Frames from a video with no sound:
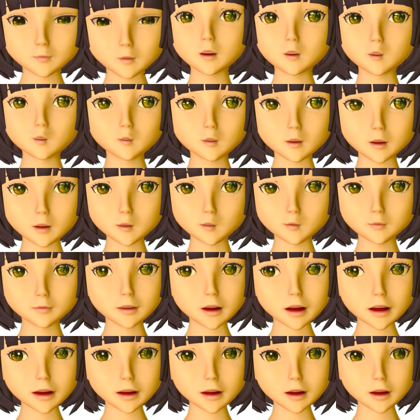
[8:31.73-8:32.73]
logical
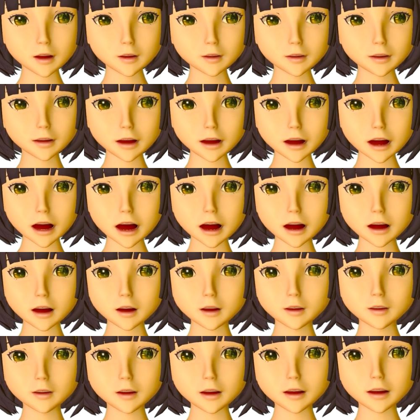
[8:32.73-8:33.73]
particles, and they
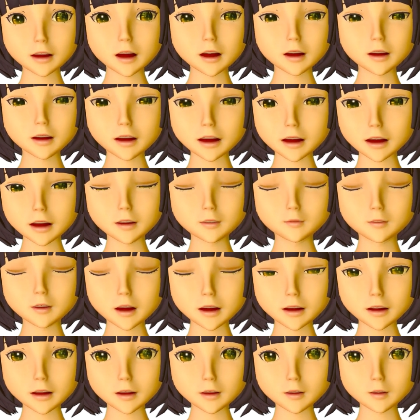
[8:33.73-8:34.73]
are the targeting
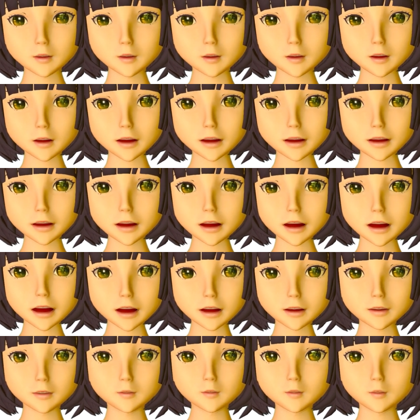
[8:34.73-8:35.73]
particle,
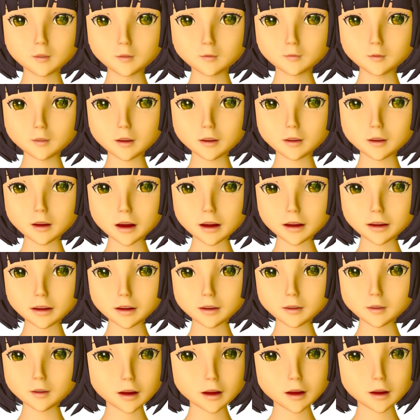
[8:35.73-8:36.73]
ni, which tells
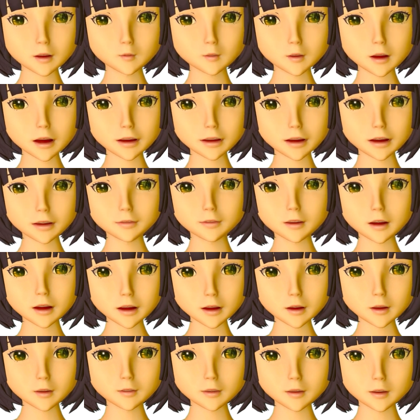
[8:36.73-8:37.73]
us where
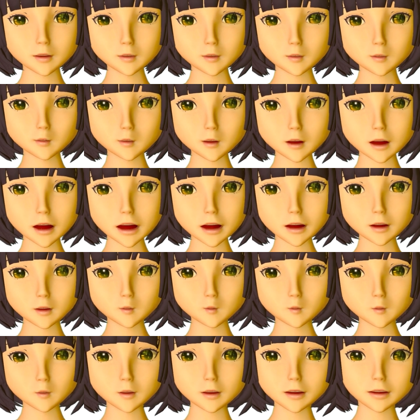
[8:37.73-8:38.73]
something goes to
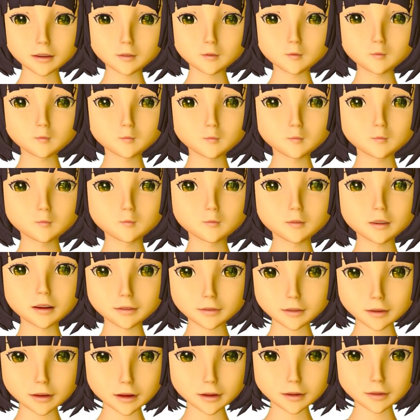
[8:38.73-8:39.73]
or
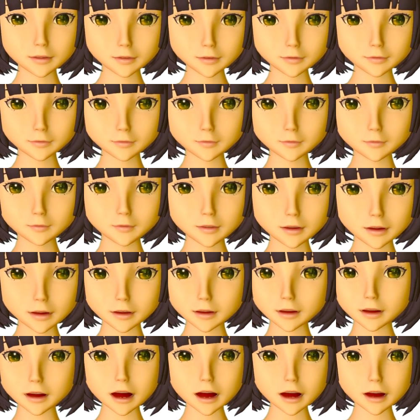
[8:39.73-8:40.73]
where it is, where
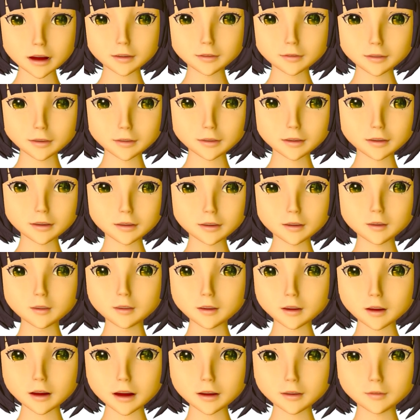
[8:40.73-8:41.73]
it stays once it's
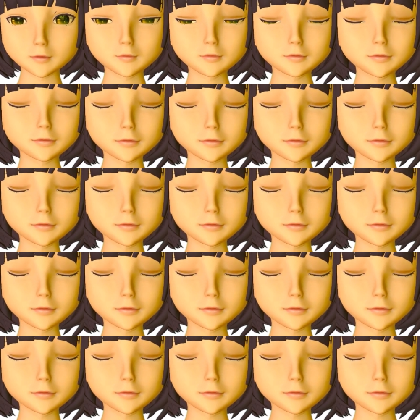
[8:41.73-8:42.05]
got there.